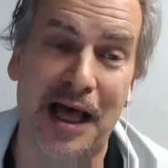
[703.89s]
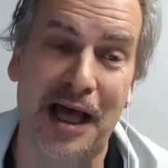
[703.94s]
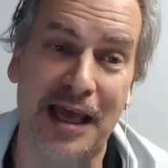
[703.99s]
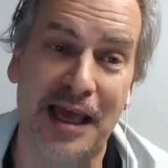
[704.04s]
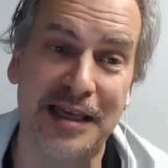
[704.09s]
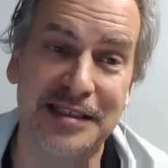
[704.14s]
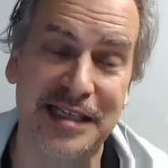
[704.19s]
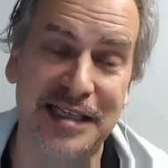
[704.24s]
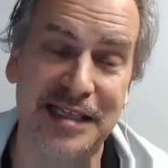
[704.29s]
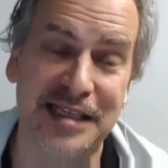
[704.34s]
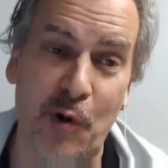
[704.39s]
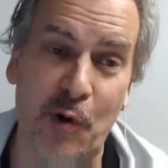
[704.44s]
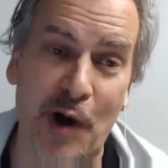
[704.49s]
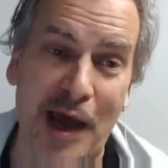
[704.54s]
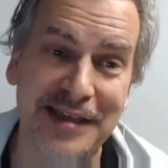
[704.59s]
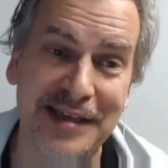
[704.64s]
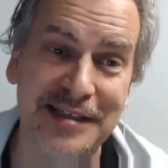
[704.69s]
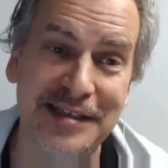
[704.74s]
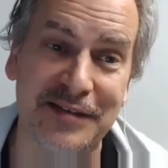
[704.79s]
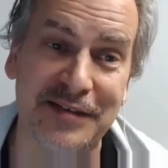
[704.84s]
in some
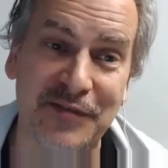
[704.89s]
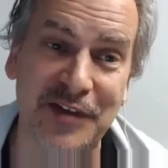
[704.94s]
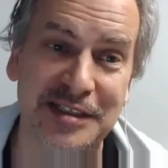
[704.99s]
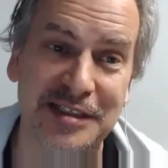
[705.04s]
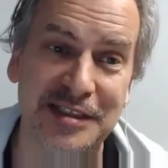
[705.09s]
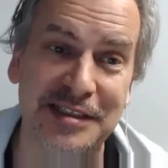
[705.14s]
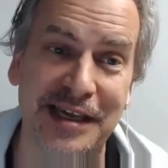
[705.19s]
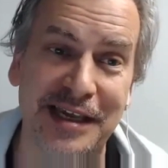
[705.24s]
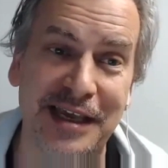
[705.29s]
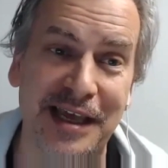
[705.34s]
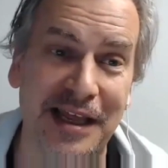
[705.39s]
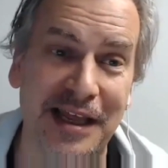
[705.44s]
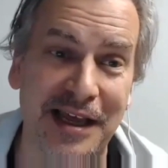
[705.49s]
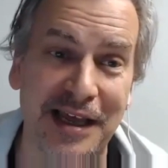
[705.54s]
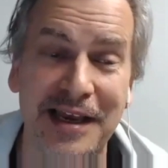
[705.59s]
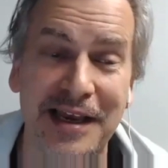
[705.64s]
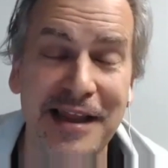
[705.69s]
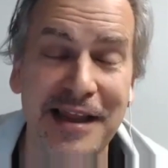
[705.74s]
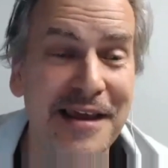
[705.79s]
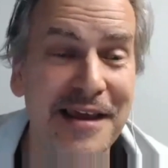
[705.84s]
ways. If it's,
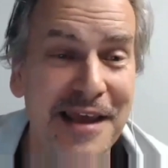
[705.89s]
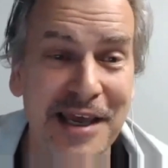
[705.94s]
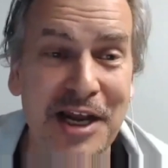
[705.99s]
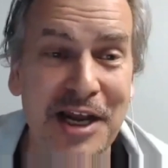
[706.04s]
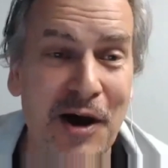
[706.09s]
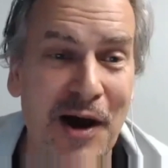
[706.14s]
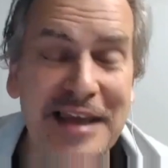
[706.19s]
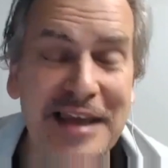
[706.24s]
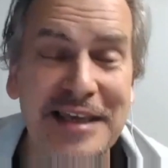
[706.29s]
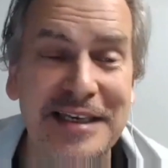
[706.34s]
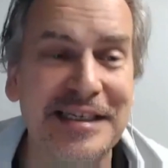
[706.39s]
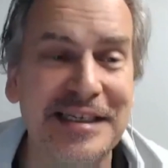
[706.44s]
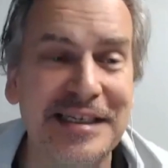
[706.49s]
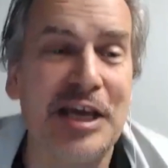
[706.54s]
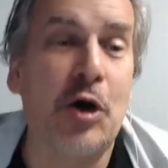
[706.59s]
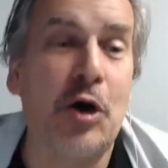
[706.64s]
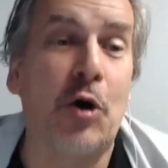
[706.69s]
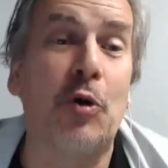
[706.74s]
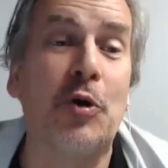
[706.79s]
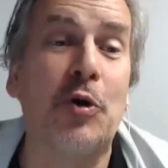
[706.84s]
you know, I hate to say
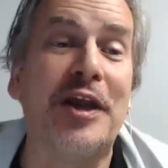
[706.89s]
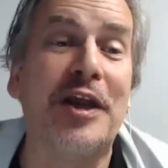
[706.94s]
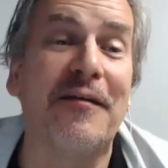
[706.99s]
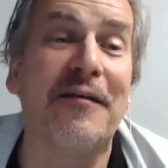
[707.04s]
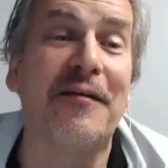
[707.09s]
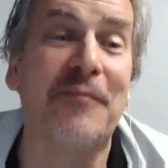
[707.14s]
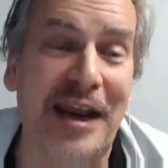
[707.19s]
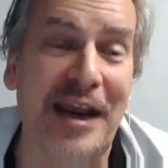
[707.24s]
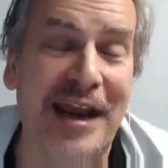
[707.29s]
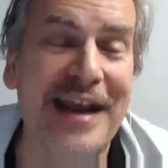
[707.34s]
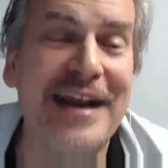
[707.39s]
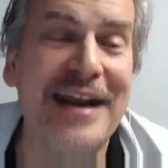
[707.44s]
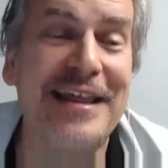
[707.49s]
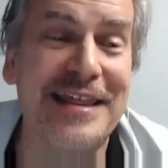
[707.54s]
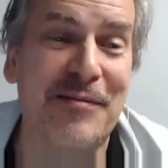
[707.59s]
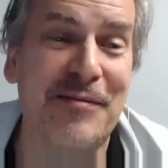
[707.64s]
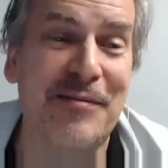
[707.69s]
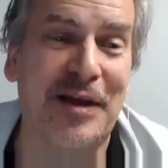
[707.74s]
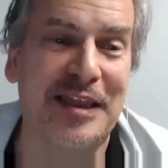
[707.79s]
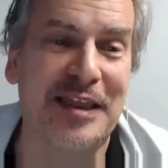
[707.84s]
golden about
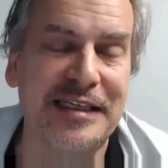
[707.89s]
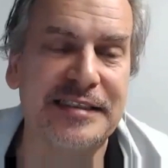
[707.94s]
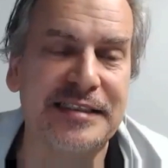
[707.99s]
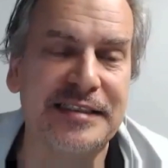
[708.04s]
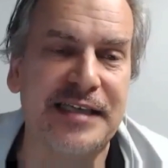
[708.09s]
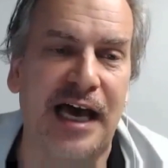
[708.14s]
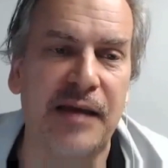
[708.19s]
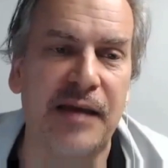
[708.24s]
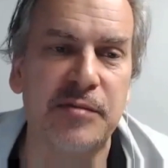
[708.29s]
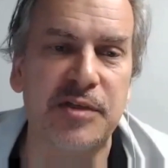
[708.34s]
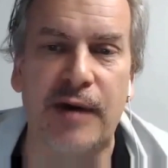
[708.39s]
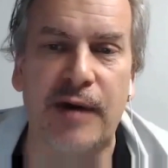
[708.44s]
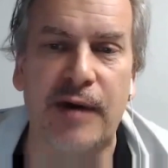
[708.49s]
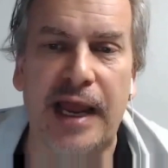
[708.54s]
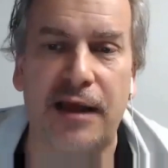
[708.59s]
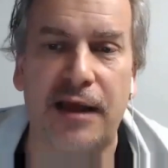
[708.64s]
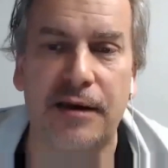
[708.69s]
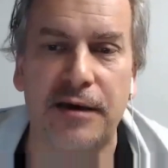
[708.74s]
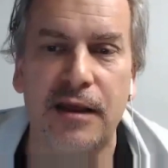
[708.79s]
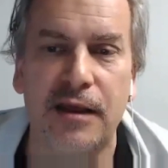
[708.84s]
anything about these times
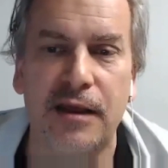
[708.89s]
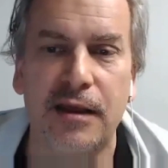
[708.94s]
around